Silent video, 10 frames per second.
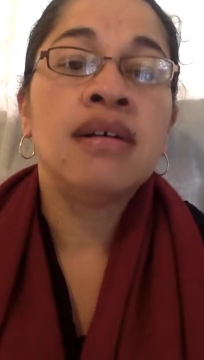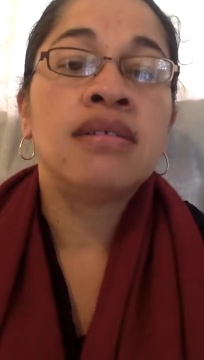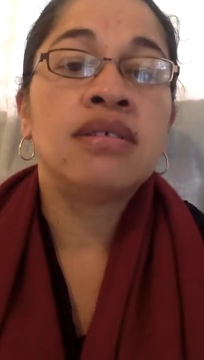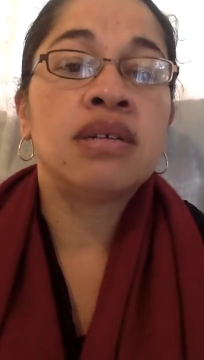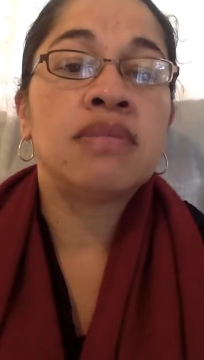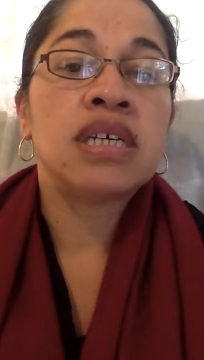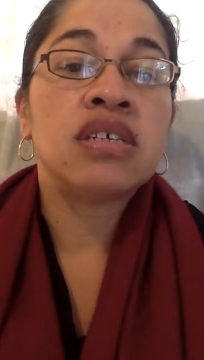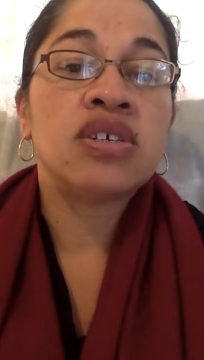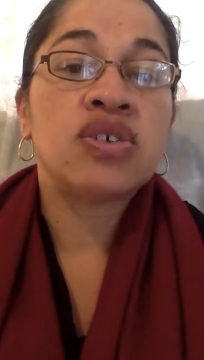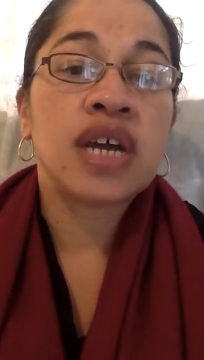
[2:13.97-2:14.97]
To
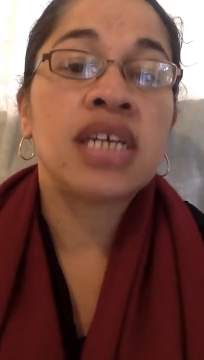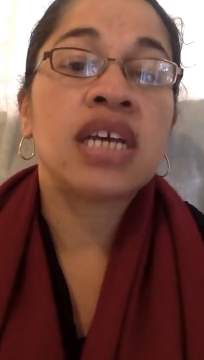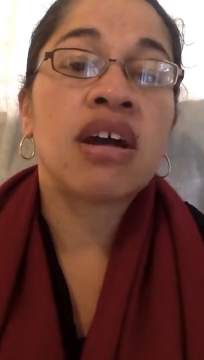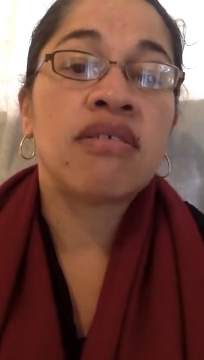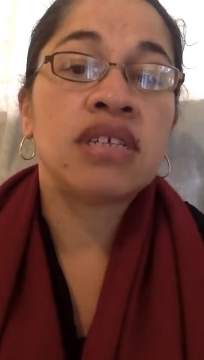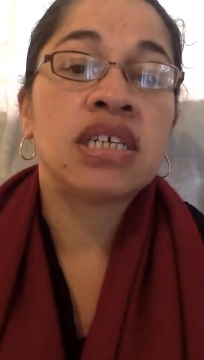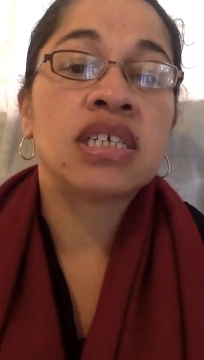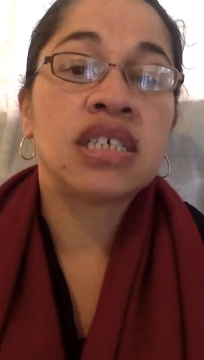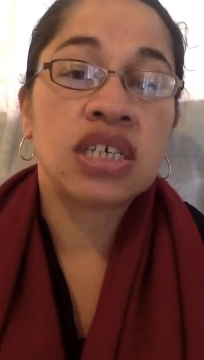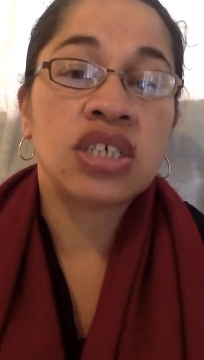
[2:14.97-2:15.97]
demonstrate current
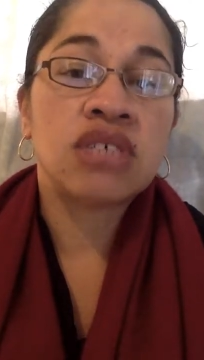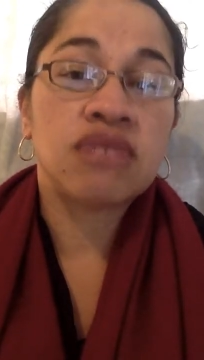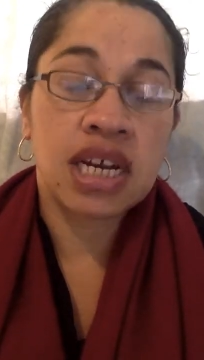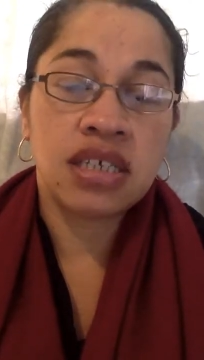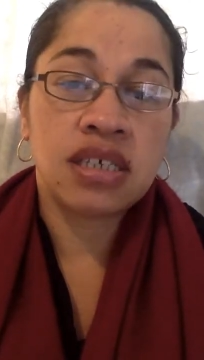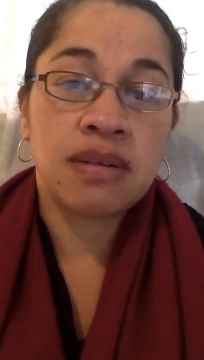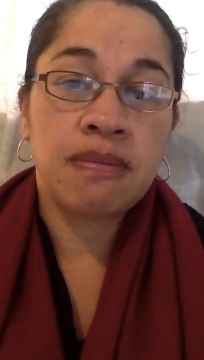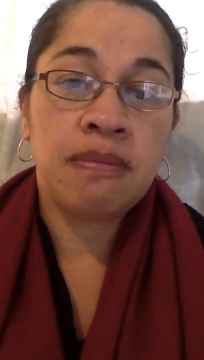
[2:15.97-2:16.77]
extinction rates.